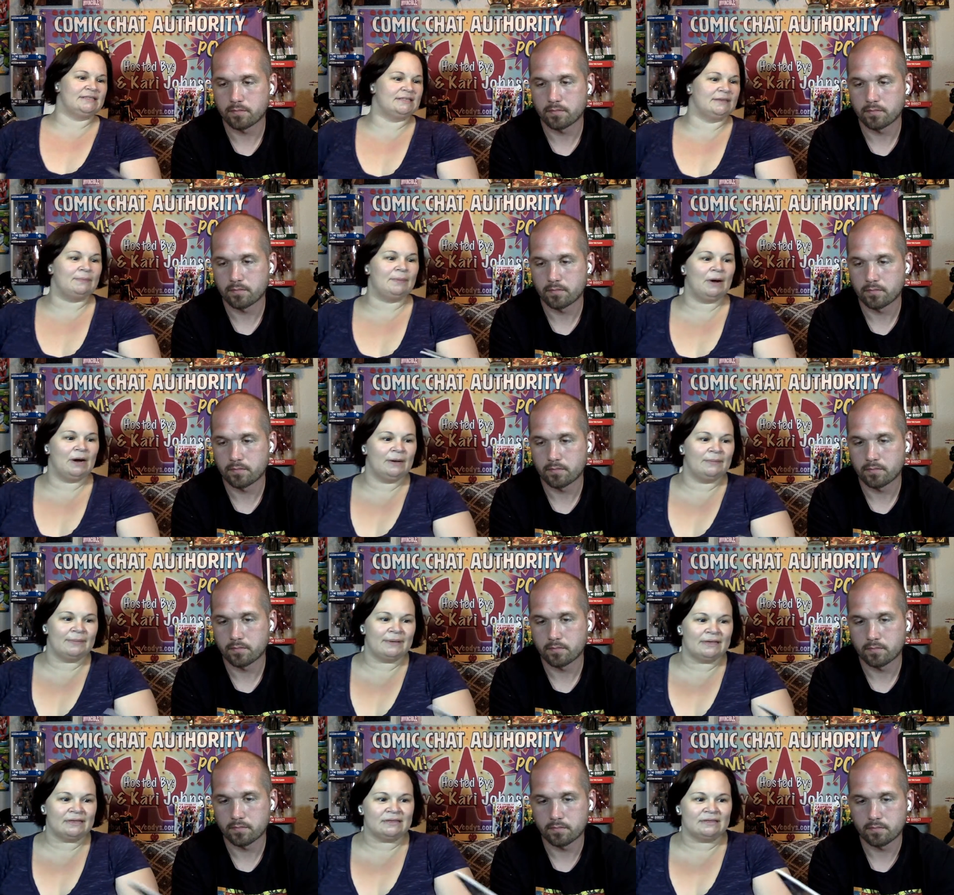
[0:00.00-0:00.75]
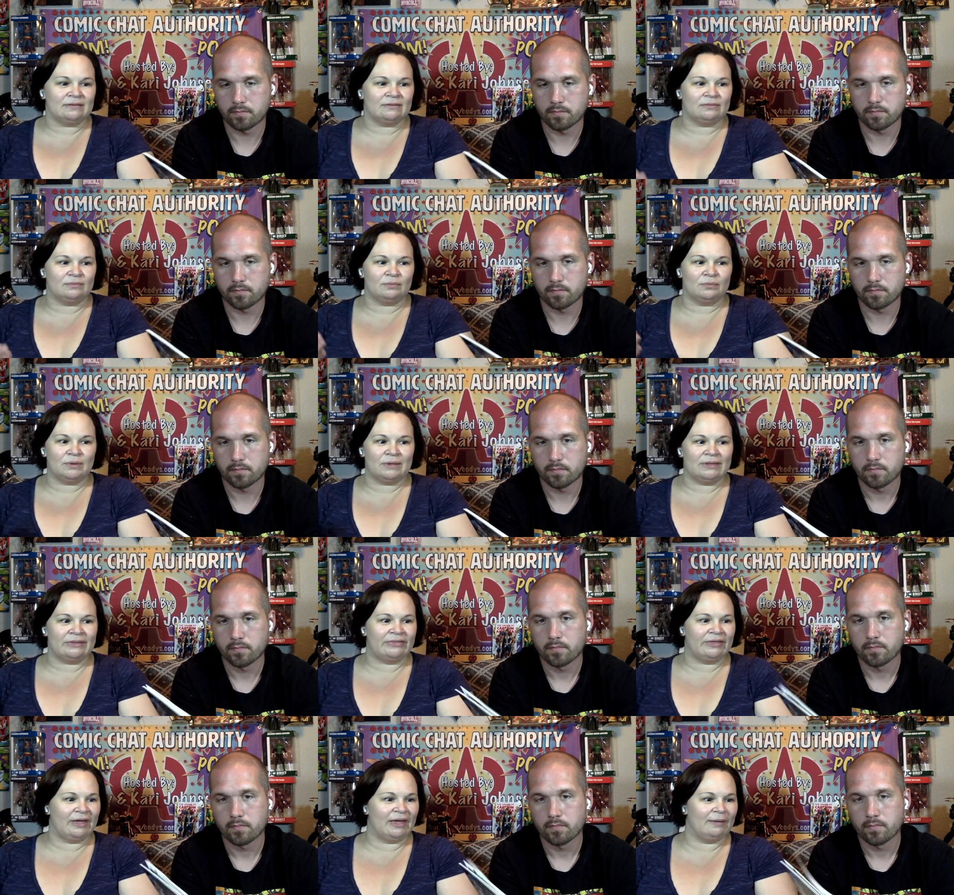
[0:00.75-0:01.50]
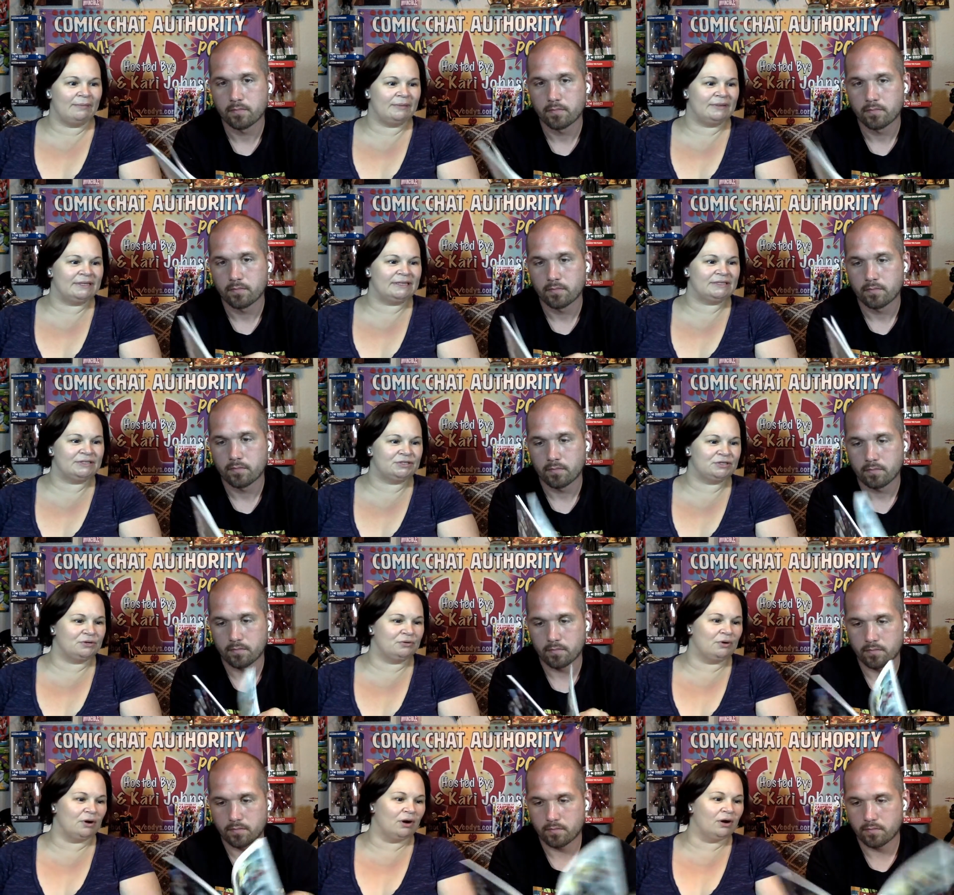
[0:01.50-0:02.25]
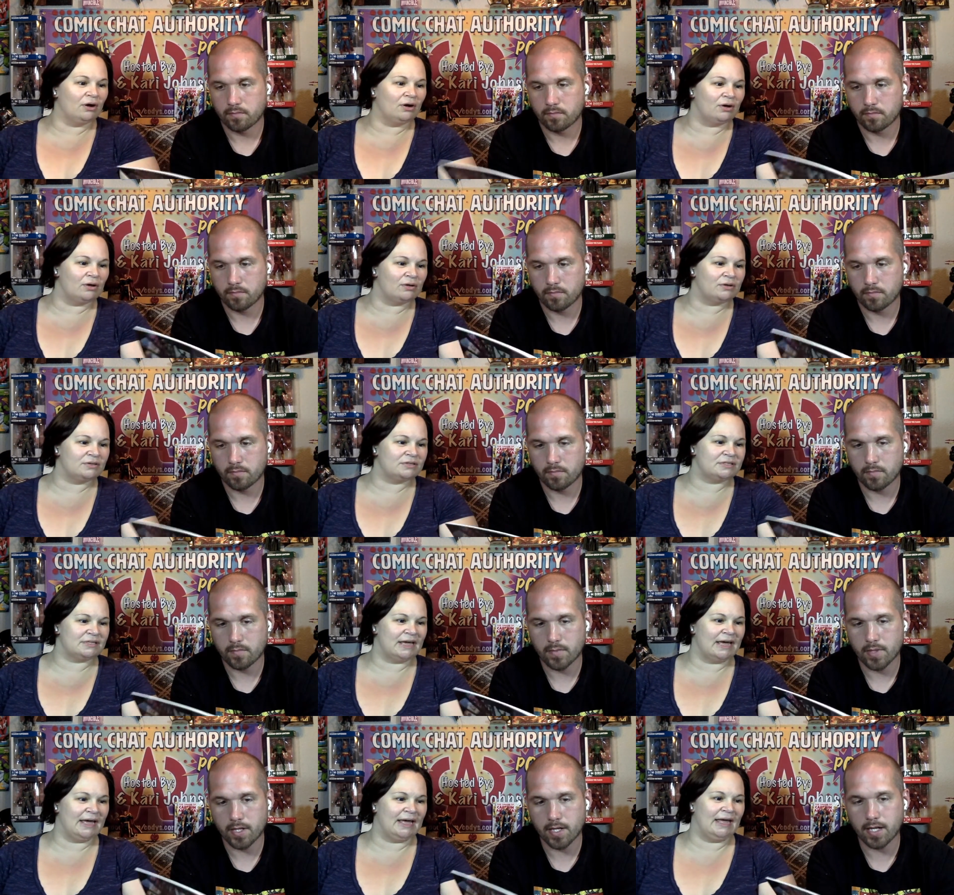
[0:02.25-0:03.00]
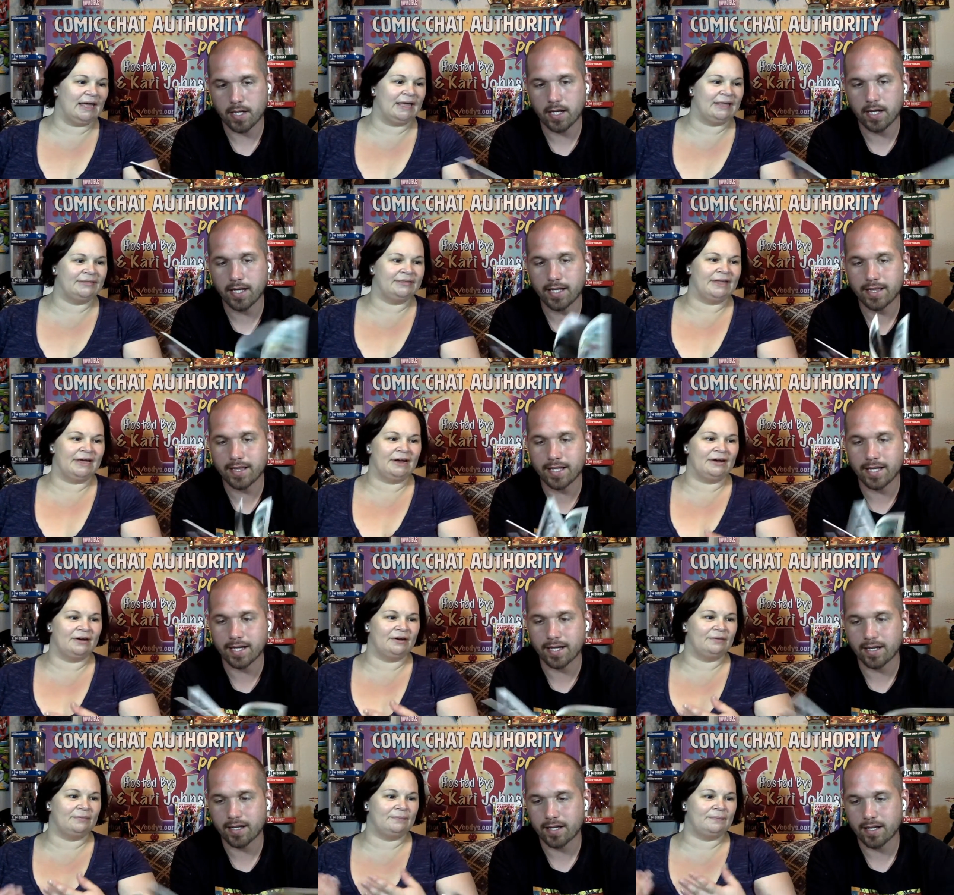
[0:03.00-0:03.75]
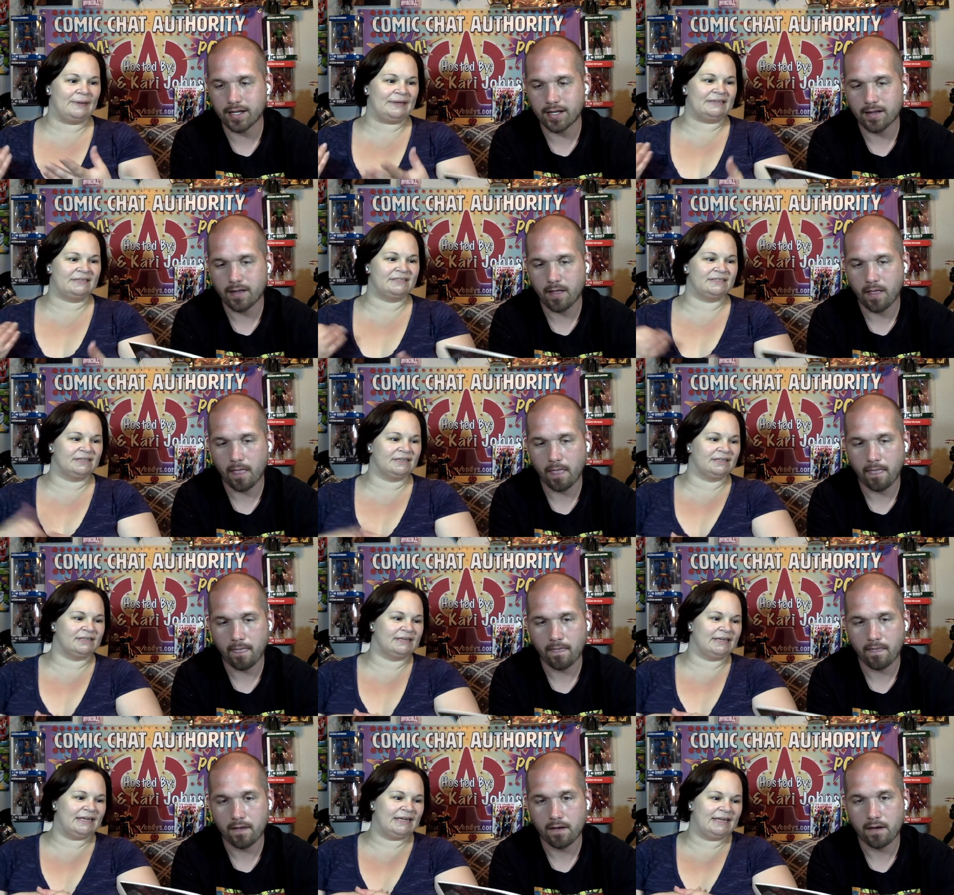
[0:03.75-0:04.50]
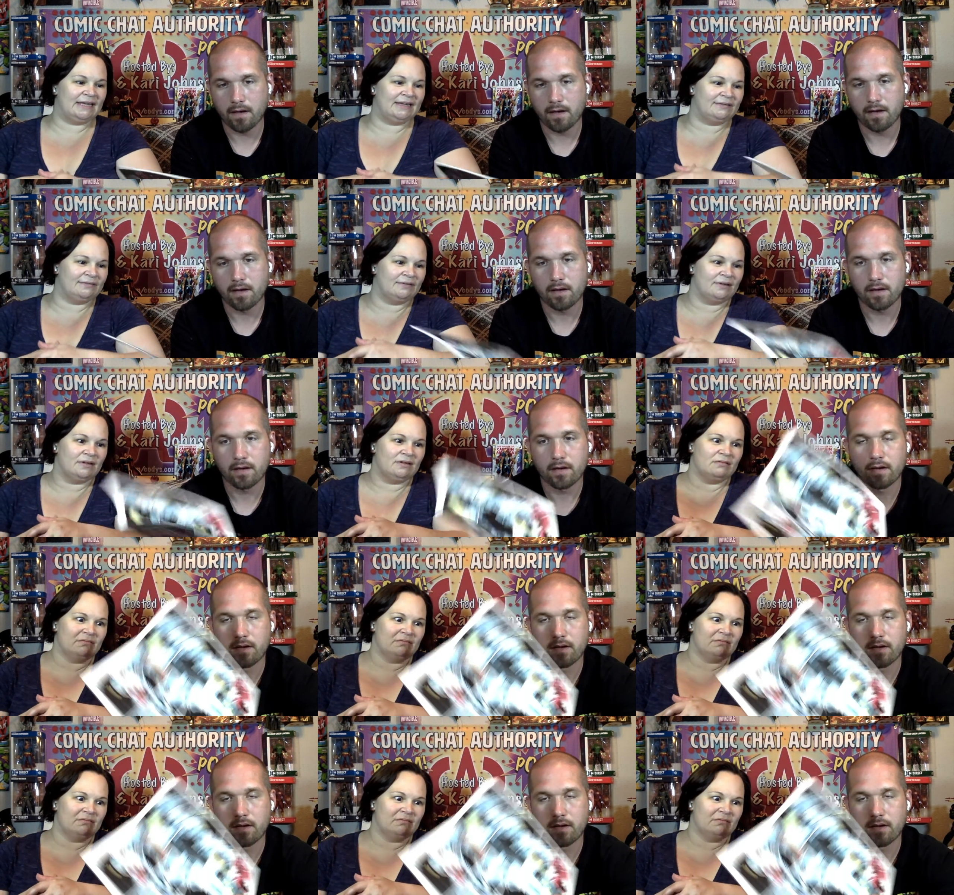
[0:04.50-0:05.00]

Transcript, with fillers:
Speaker 1: this apartment with him and these two girls, and like they're it. basically